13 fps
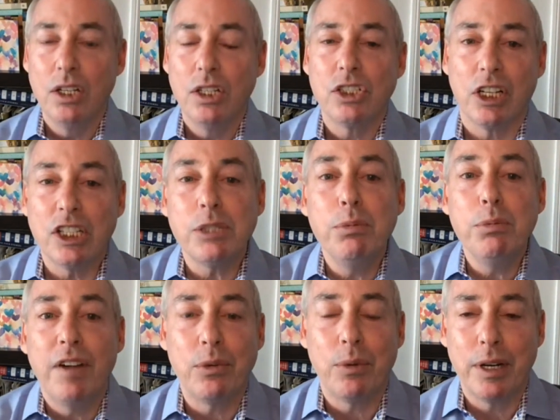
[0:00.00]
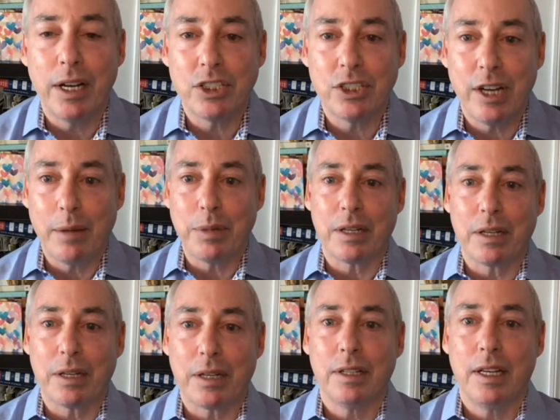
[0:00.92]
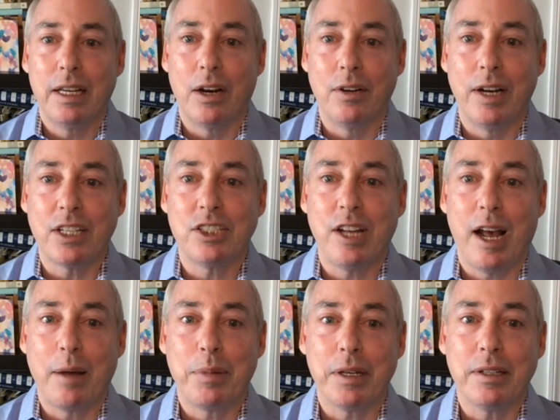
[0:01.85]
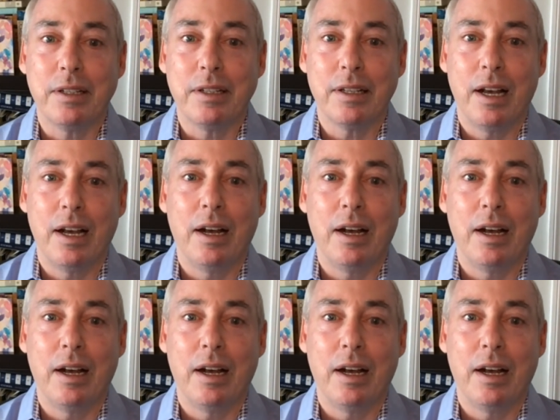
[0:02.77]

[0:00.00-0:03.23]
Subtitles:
So let's move on to our next topic. And our next topic,